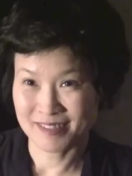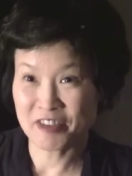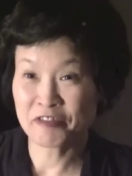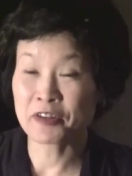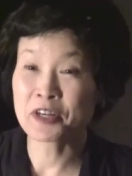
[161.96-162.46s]

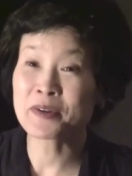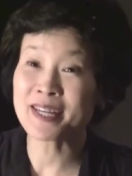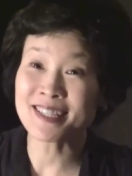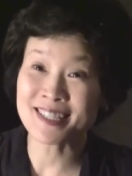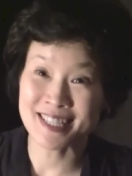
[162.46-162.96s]
If we
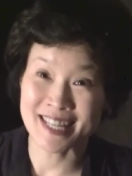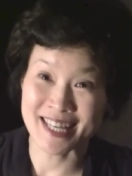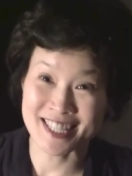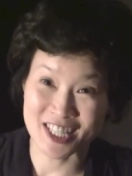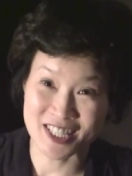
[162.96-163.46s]
look at
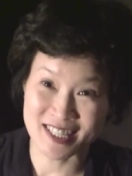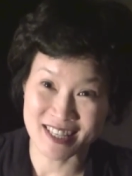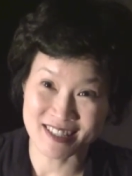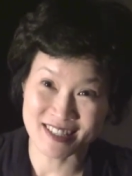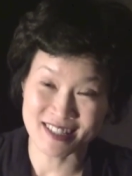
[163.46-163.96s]
today's
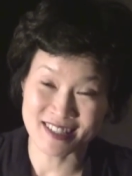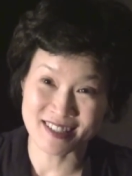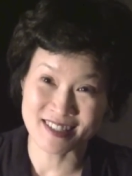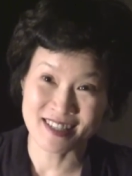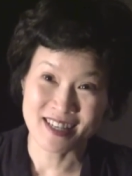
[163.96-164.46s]

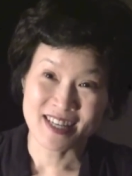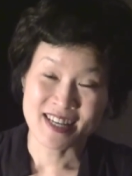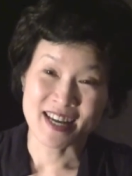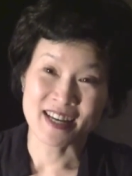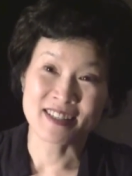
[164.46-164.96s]
consensus,
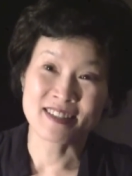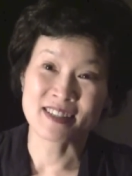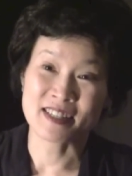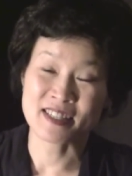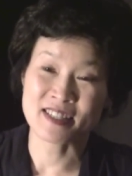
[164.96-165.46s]
and
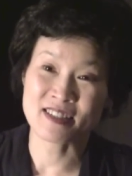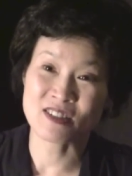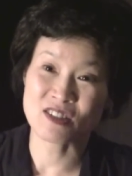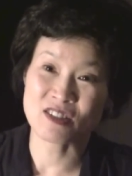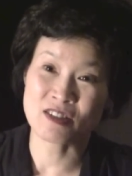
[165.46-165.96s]
it's,
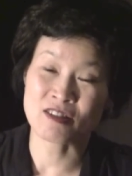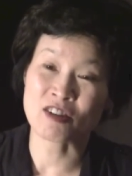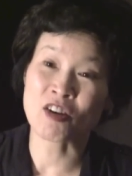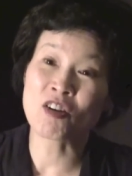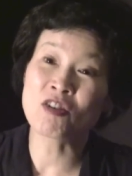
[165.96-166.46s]

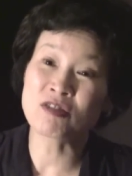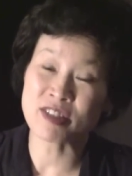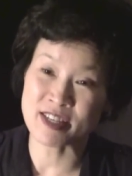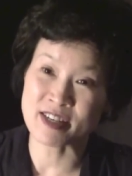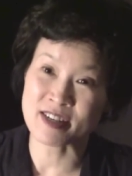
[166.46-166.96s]
the whole
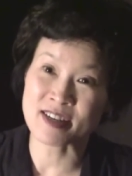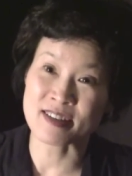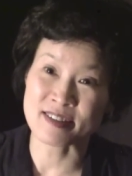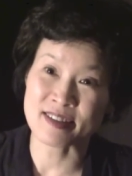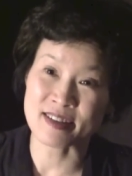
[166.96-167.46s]
year
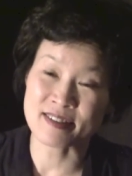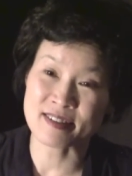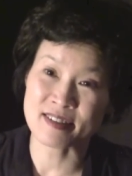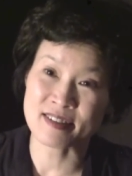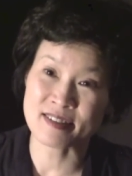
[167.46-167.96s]

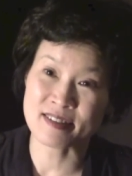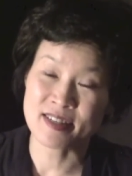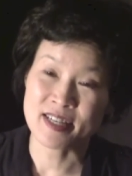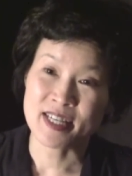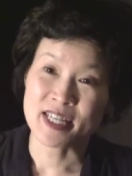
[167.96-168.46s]
consensus,
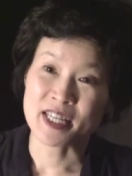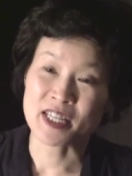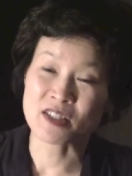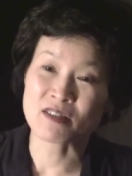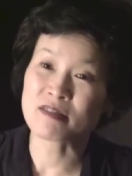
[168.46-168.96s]

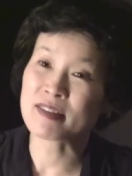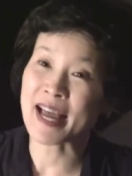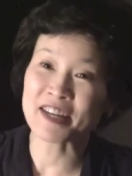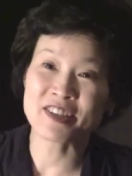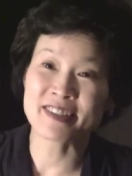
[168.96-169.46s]
it
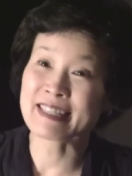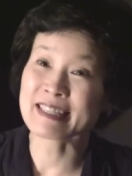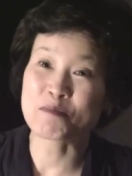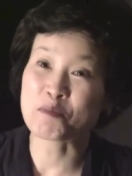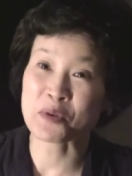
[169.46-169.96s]
actually
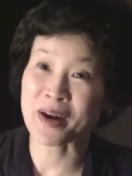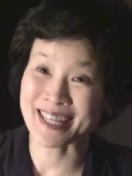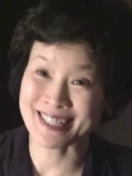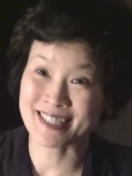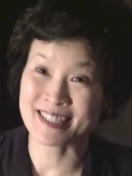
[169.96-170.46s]
didn't
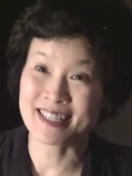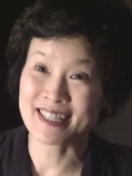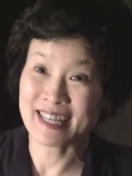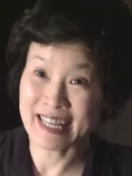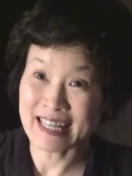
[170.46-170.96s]
price
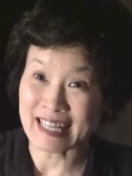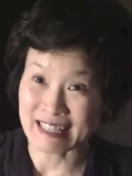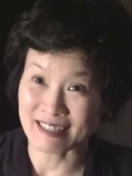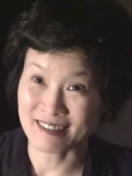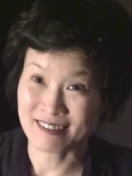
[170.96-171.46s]

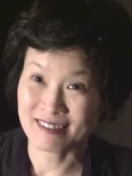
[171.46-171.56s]
any